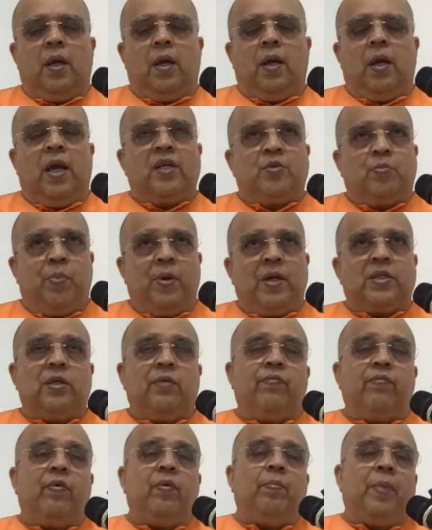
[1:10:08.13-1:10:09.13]
aspects,
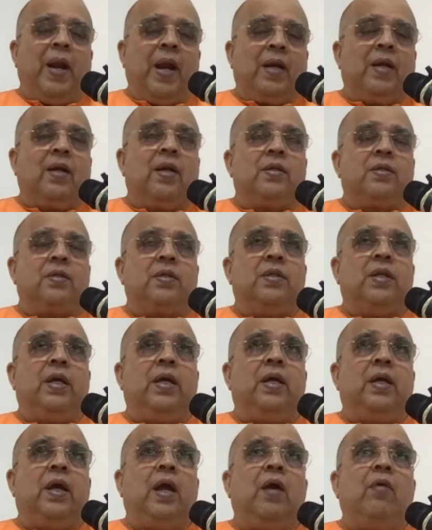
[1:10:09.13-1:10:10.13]
if we practice,
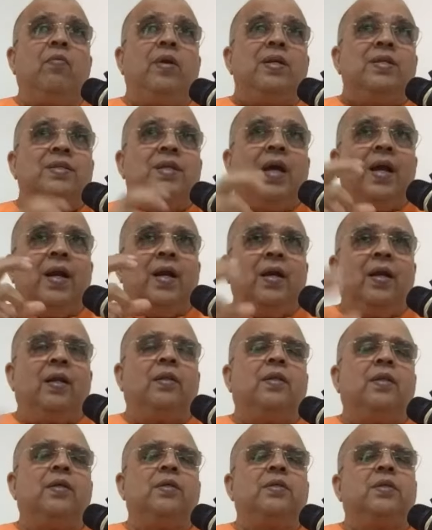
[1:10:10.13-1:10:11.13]
they have designed
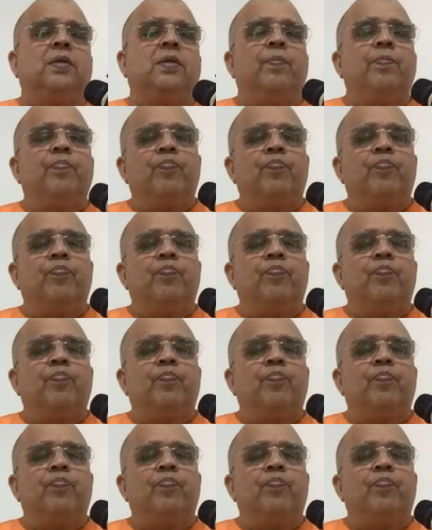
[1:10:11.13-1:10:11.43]
this